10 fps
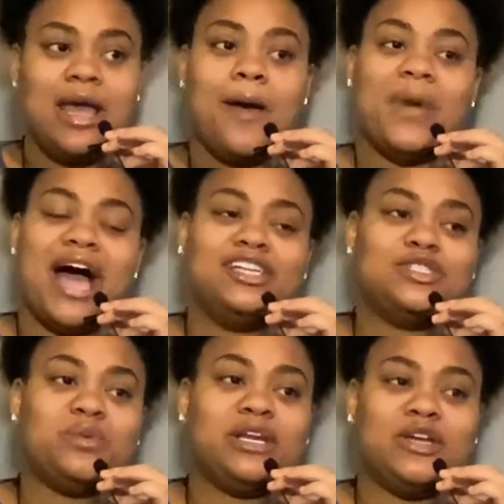but I just
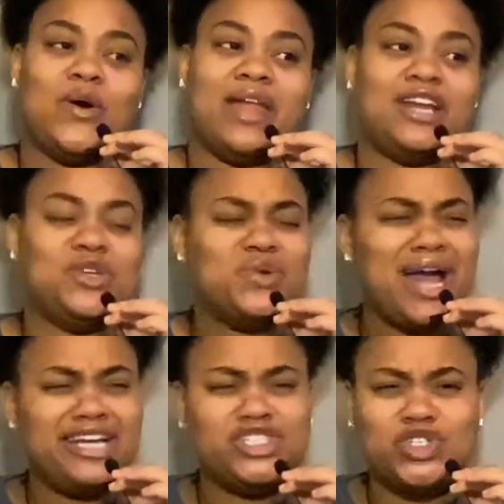want to know, like, do you
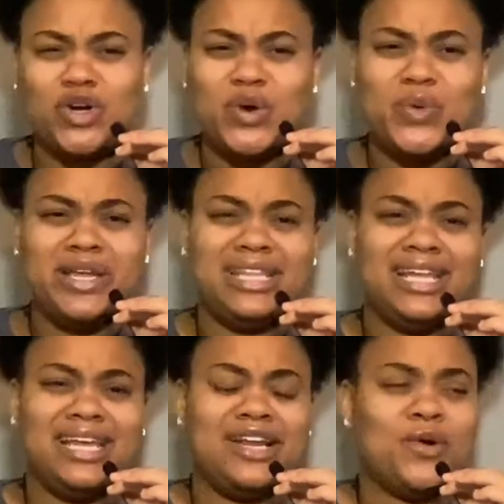guys struggle with it,